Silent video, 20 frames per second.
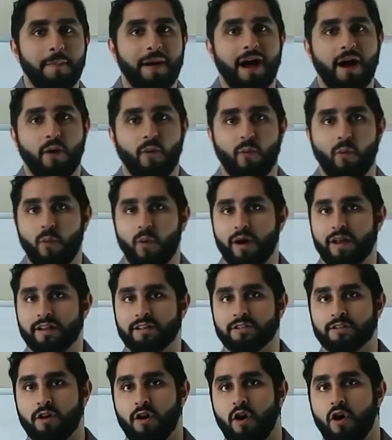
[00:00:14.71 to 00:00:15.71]
about
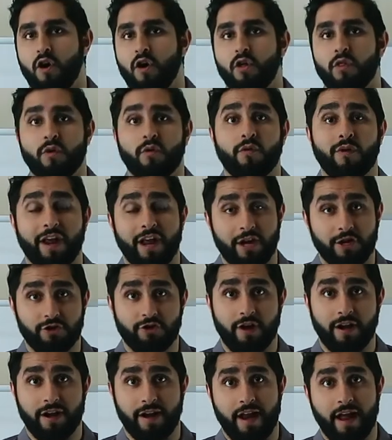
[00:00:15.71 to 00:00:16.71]
what is all the
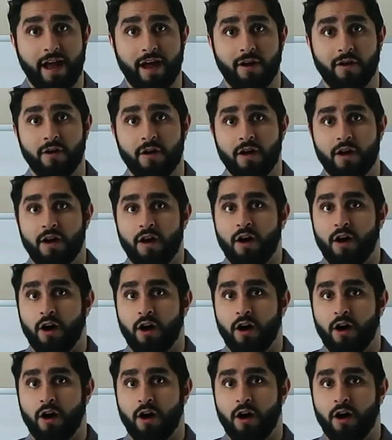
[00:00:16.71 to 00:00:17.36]
rage right now